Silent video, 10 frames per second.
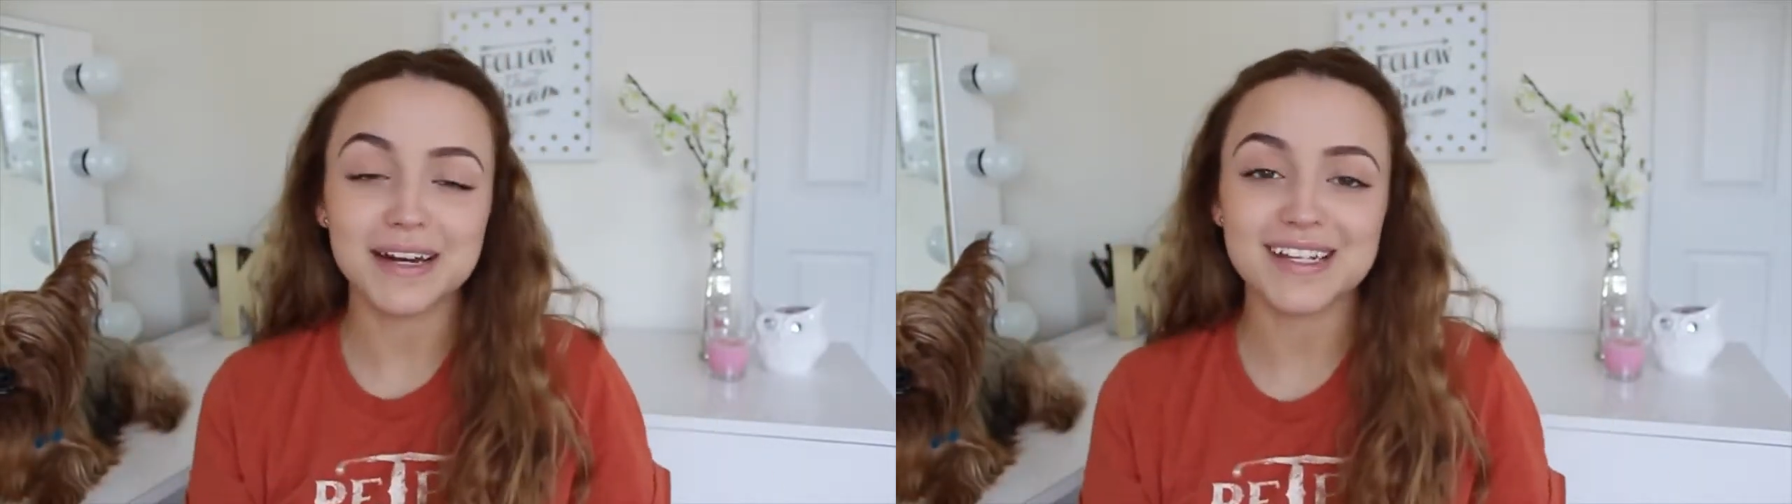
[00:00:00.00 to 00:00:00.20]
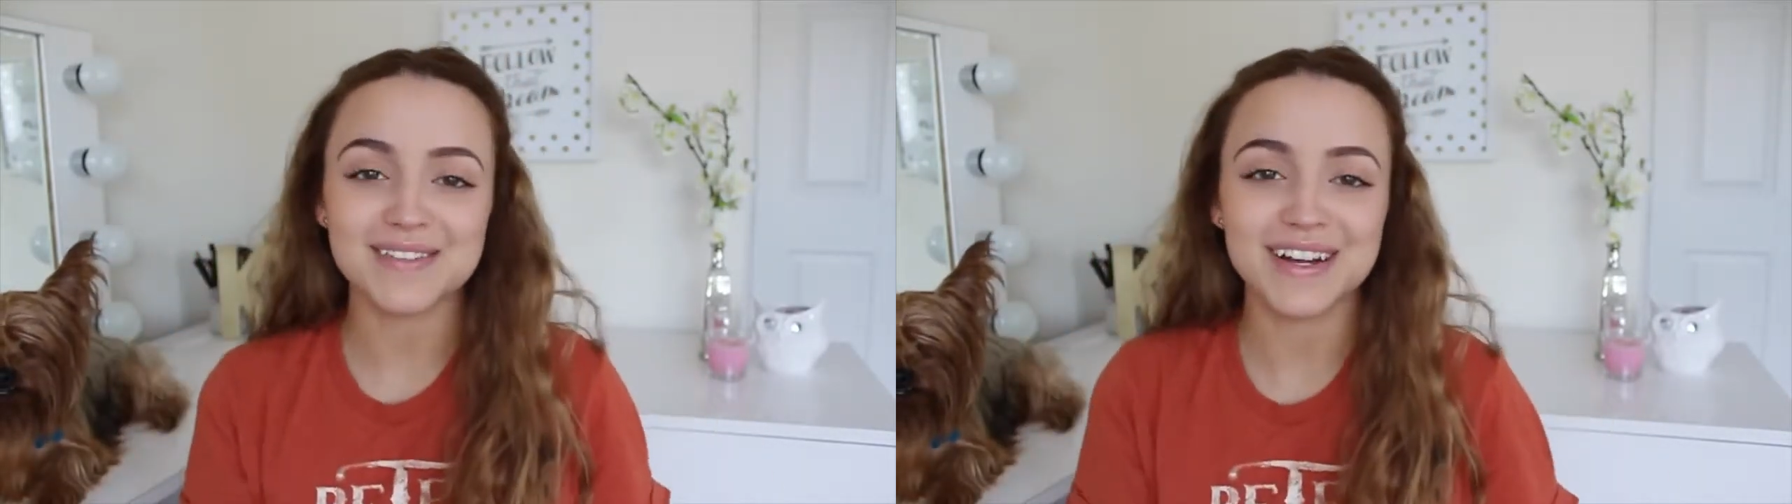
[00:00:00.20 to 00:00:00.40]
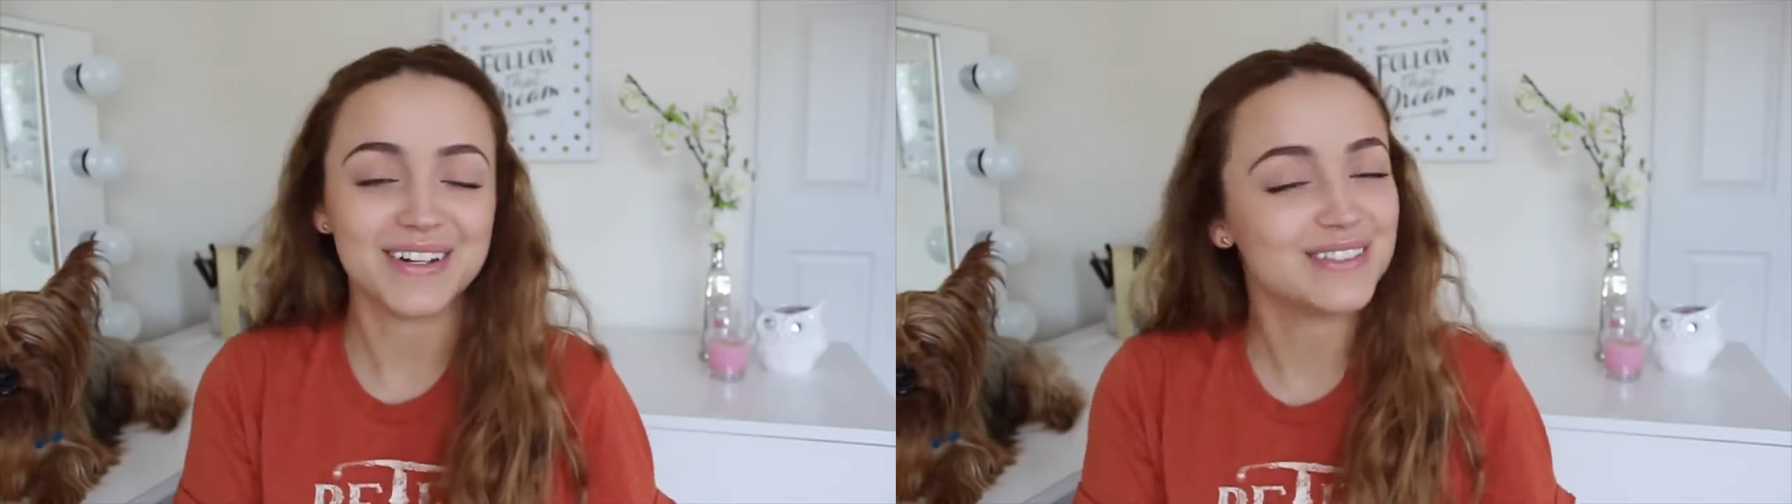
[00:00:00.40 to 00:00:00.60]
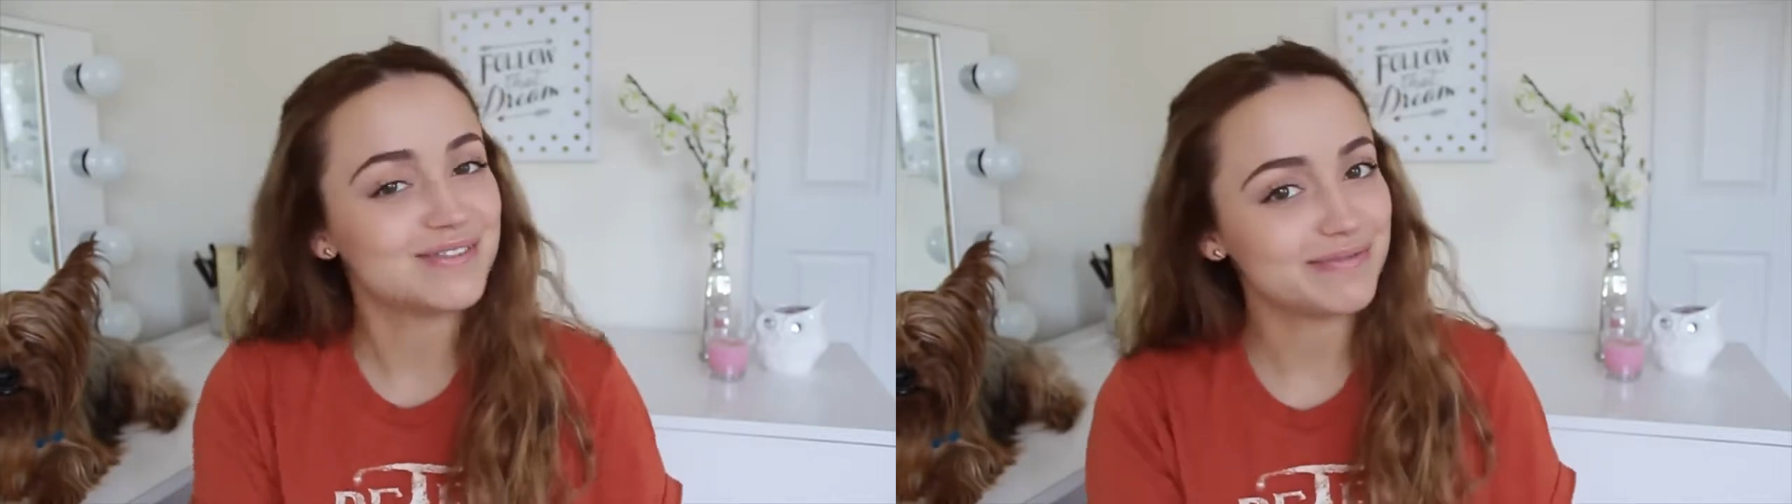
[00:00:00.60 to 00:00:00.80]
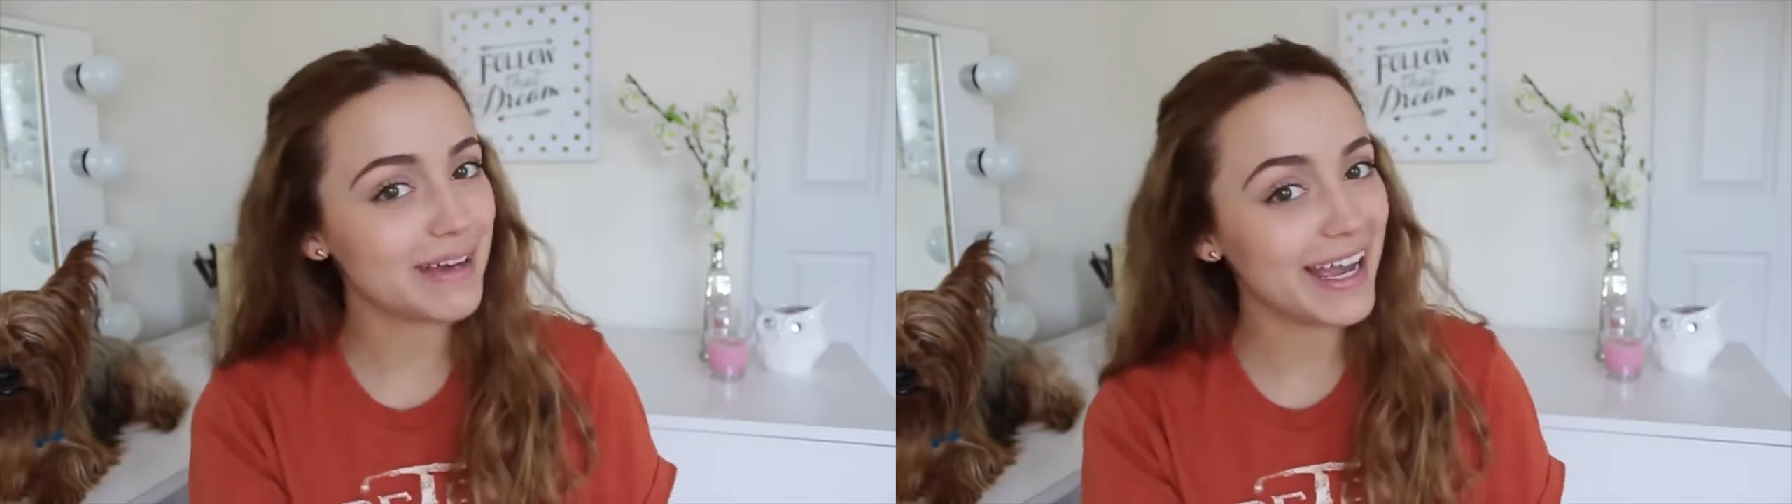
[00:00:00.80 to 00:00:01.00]
next video.
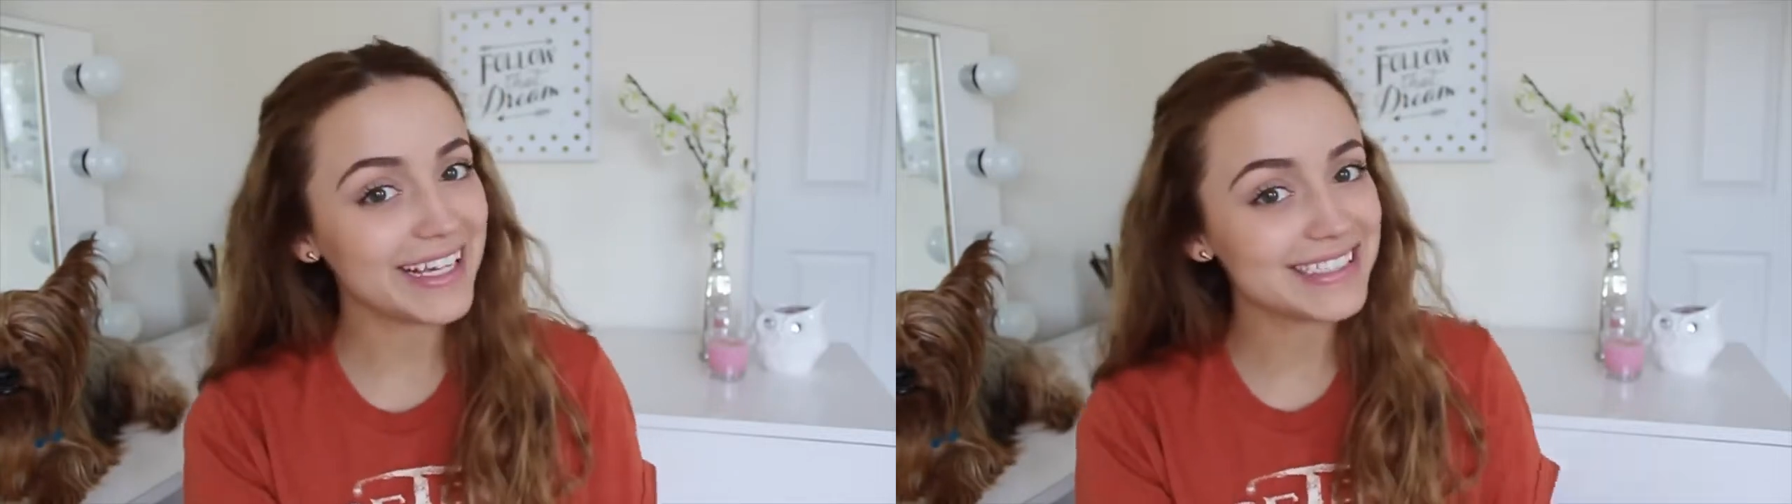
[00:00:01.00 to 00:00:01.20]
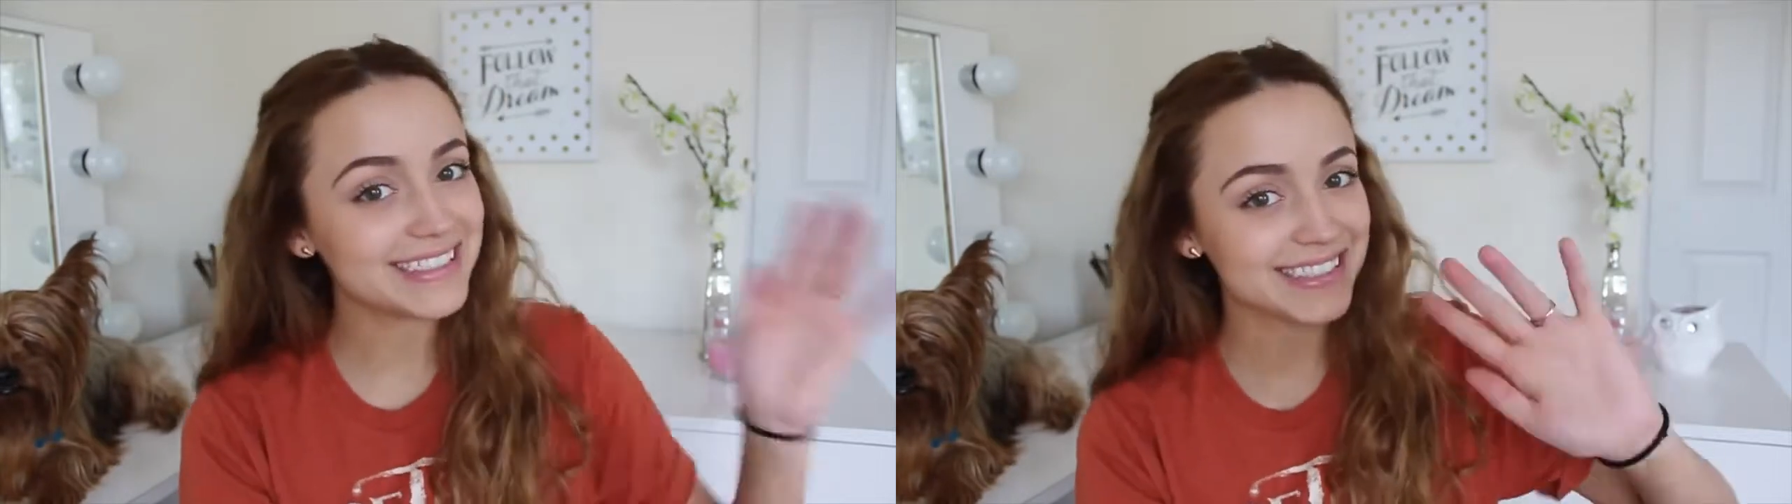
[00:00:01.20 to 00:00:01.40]
Bye.